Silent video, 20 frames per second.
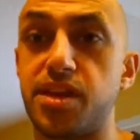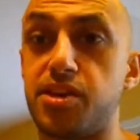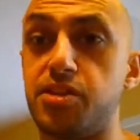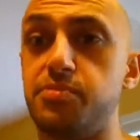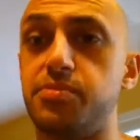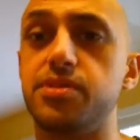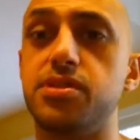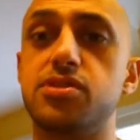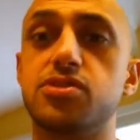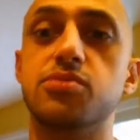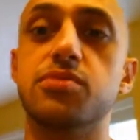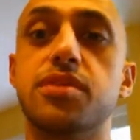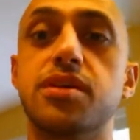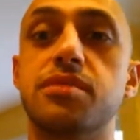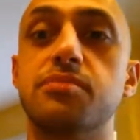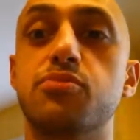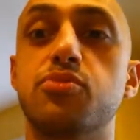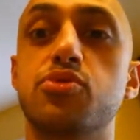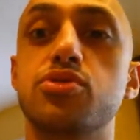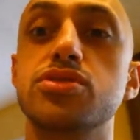Could be a little
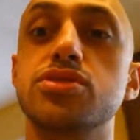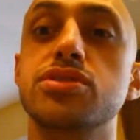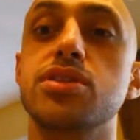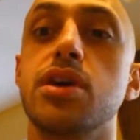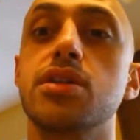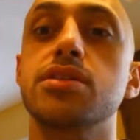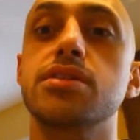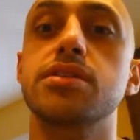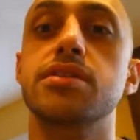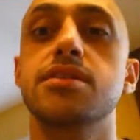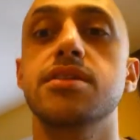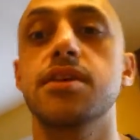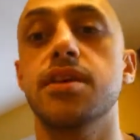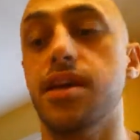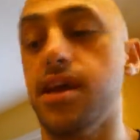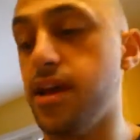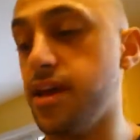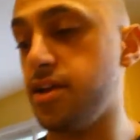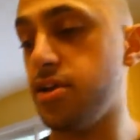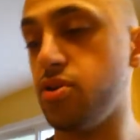bit more solid,
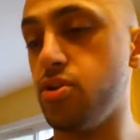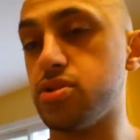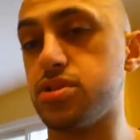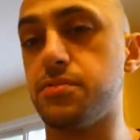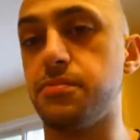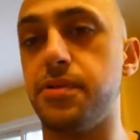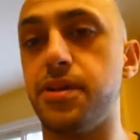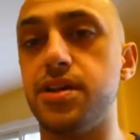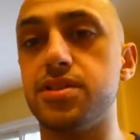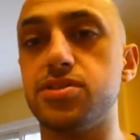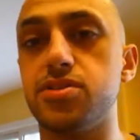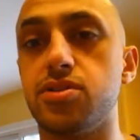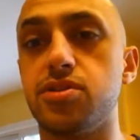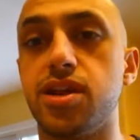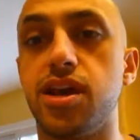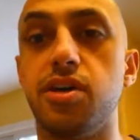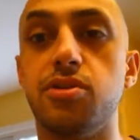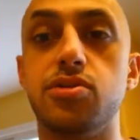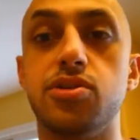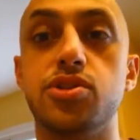and it all depends
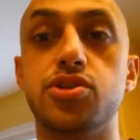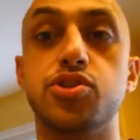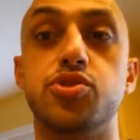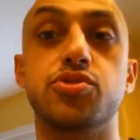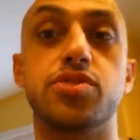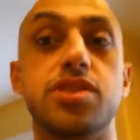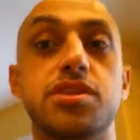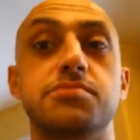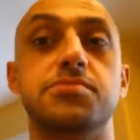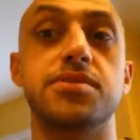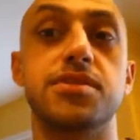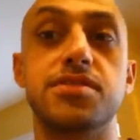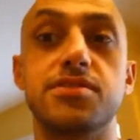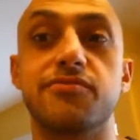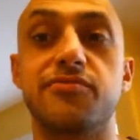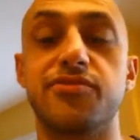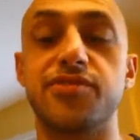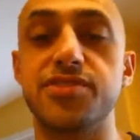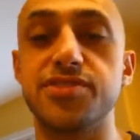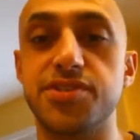on how long you keep it in
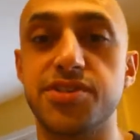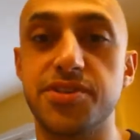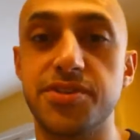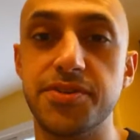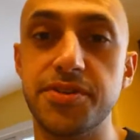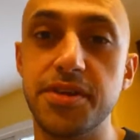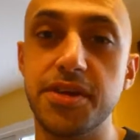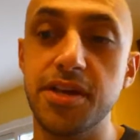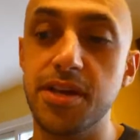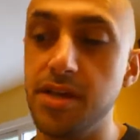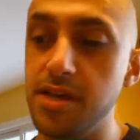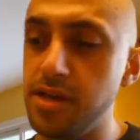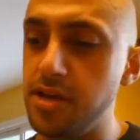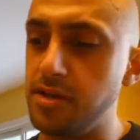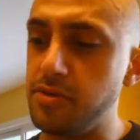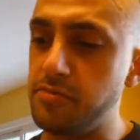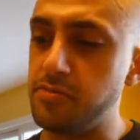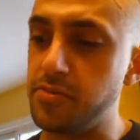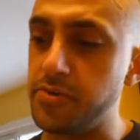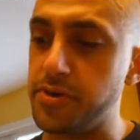the freezer.
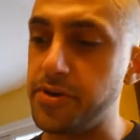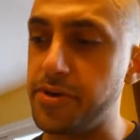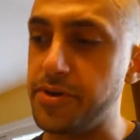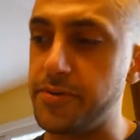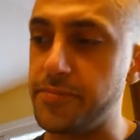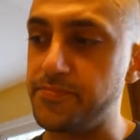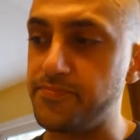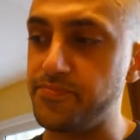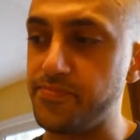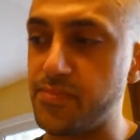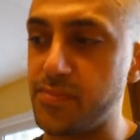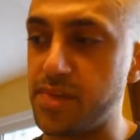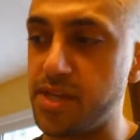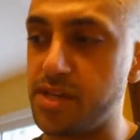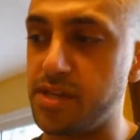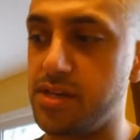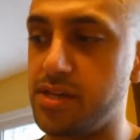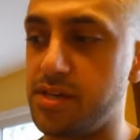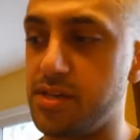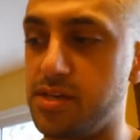But
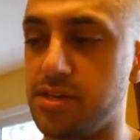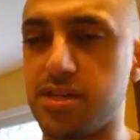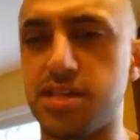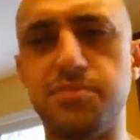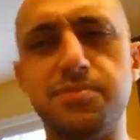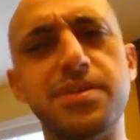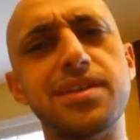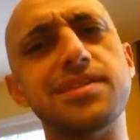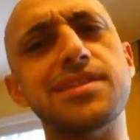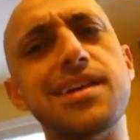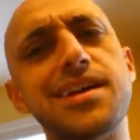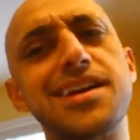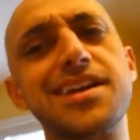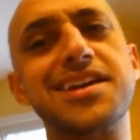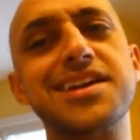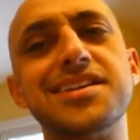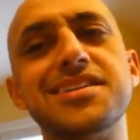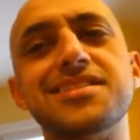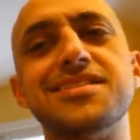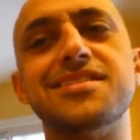give me a
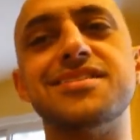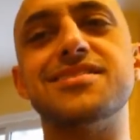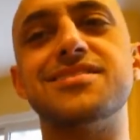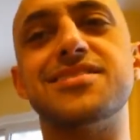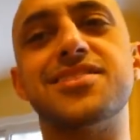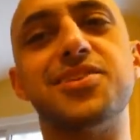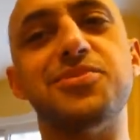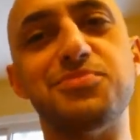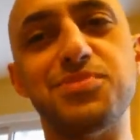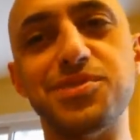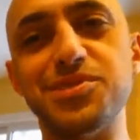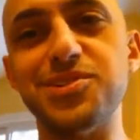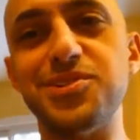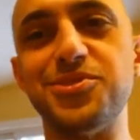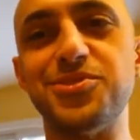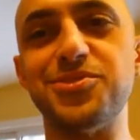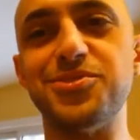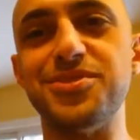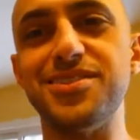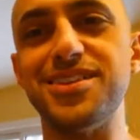like down
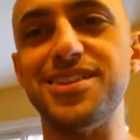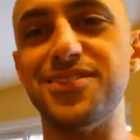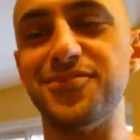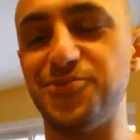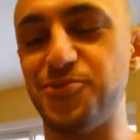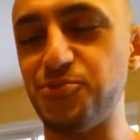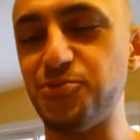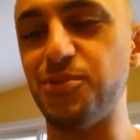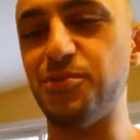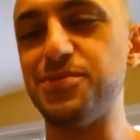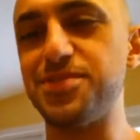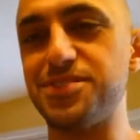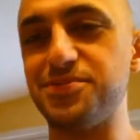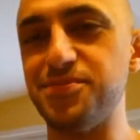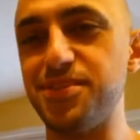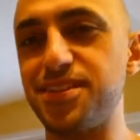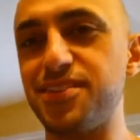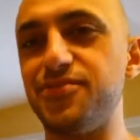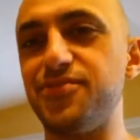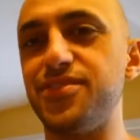below if you want me to
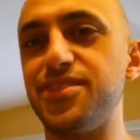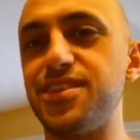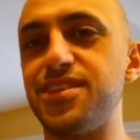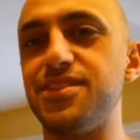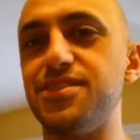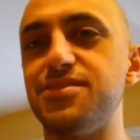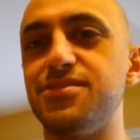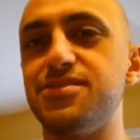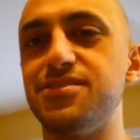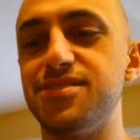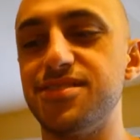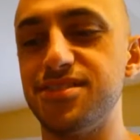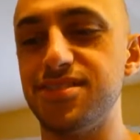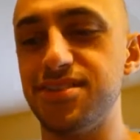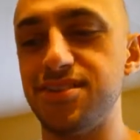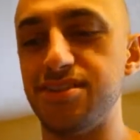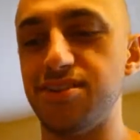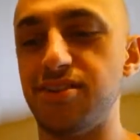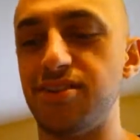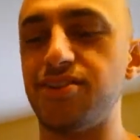make a video
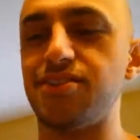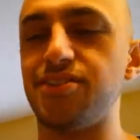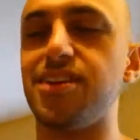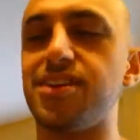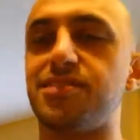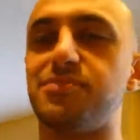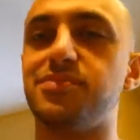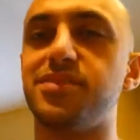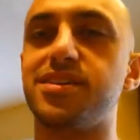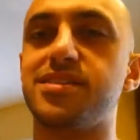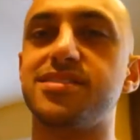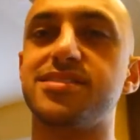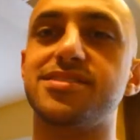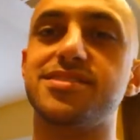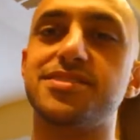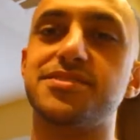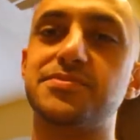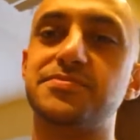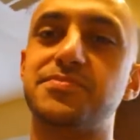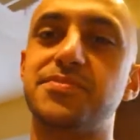on how to make
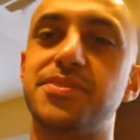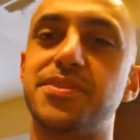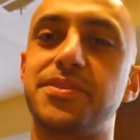this.